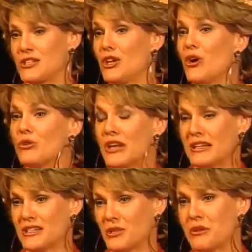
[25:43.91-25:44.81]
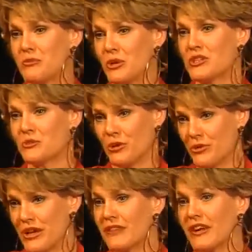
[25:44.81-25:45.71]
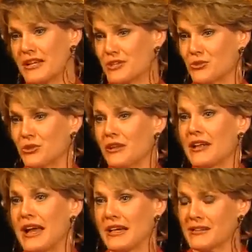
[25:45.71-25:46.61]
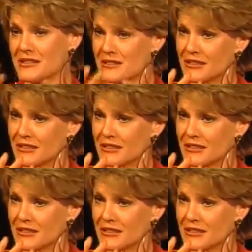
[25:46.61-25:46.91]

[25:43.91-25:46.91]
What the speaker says: "No, not until my boys are both out of high school and